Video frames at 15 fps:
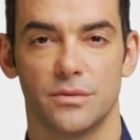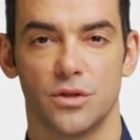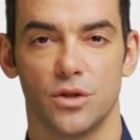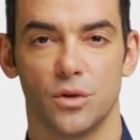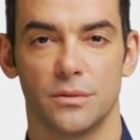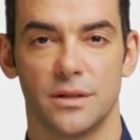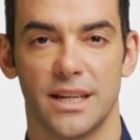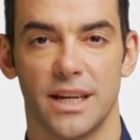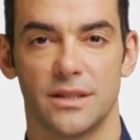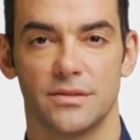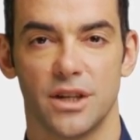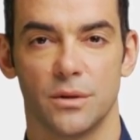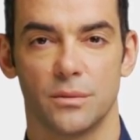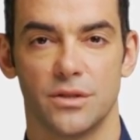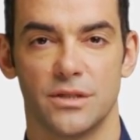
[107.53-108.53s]
You may have
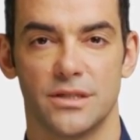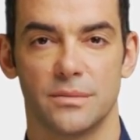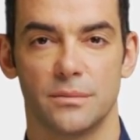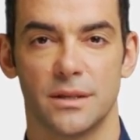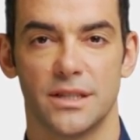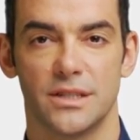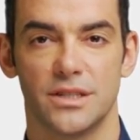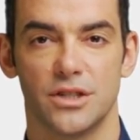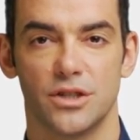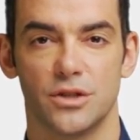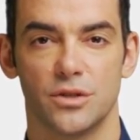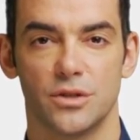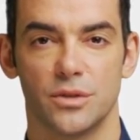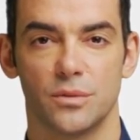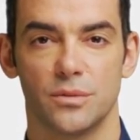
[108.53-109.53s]
options based on
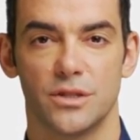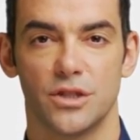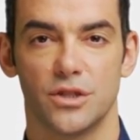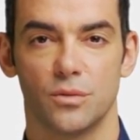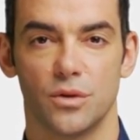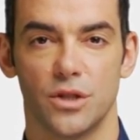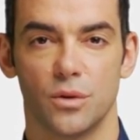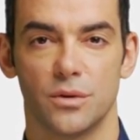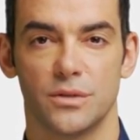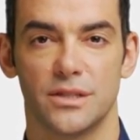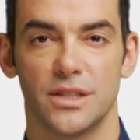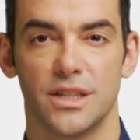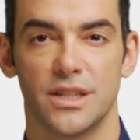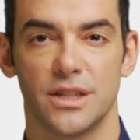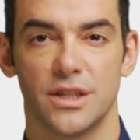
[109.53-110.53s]
your usage
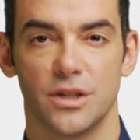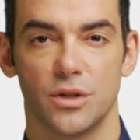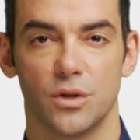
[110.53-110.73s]
frequency